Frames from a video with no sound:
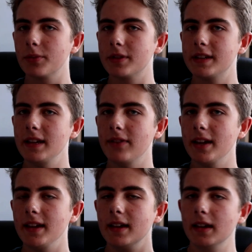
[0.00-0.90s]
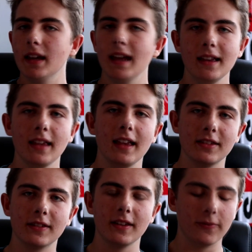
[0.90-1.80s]
from the TV,
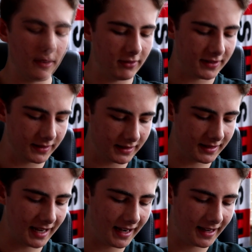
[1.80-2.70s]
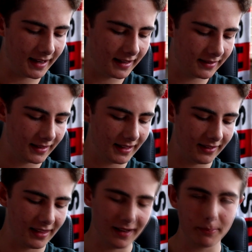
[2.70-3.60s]
it's very tinny, and
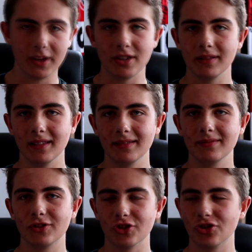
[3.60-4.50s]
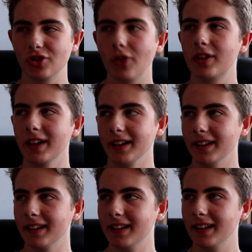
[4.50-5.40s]
it'd be just
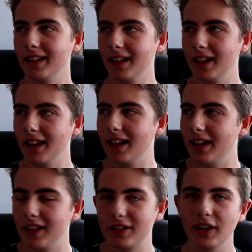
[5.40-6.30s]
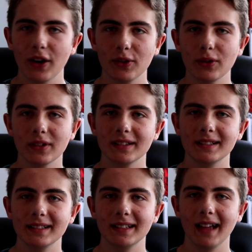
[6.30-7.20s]
shocking. So
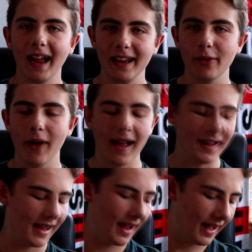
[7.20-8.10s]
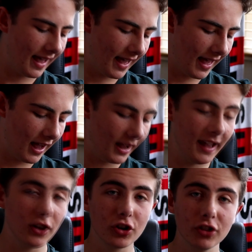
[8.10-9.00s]
anyway,
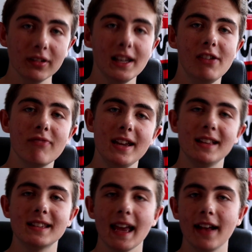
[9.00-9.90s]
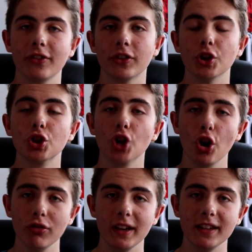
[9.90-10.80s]
it currently retails at
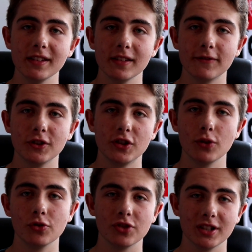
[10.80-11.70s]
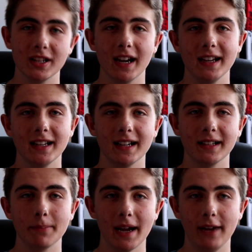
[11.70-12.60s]
Curry's for
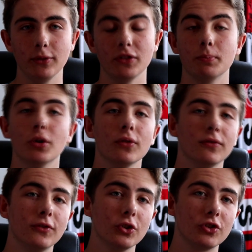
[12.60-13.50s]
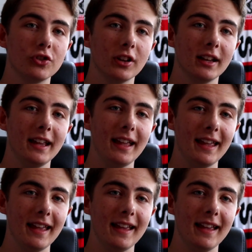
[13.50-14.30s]
£299, but unfortunately it